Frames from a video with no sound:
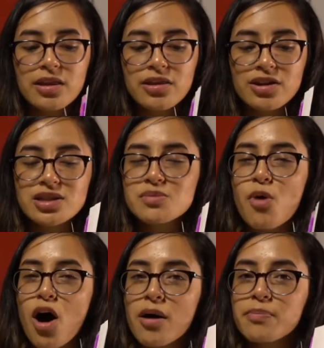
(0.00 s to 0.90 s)
there's
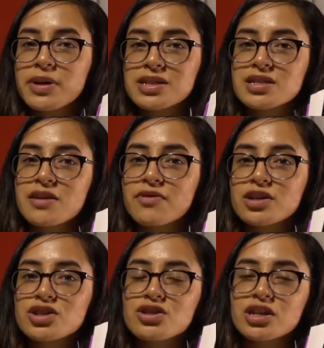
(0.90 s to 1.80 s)
small pieces of
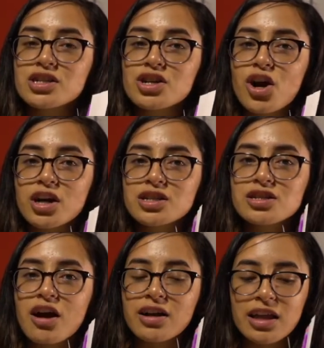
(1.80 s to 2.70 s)
construction
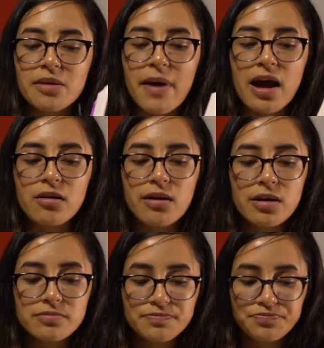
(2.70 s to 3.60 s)
cardstock in the background,